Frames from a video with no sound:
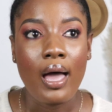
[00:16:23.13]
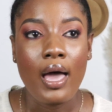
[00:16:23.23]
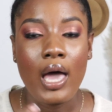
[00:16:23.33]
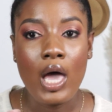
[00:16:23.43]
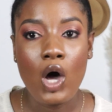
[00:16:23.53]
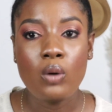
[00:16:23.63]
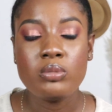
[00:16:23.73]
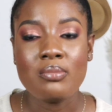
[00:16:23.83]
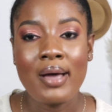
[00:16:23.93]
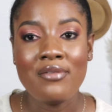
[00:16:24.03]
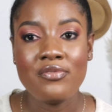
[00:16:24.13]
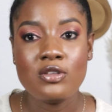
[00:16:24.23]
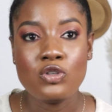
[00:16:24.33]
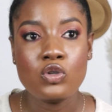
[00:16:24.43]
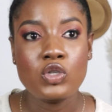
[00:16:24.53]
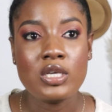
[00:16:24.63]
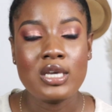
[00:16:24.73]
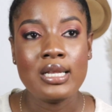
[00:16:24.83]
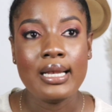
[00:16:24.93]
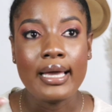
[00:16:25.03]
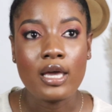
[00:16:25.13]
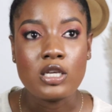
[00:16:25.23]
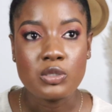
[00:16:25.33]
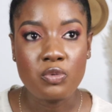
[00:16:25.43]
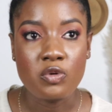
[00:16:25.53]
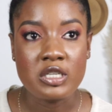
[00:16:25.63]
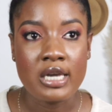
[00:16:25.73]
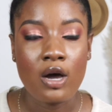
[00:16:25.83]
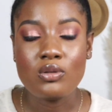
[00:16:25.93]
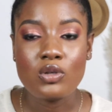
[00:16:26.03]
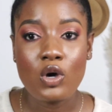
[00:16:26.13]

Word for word: helped my video to gain like exposure,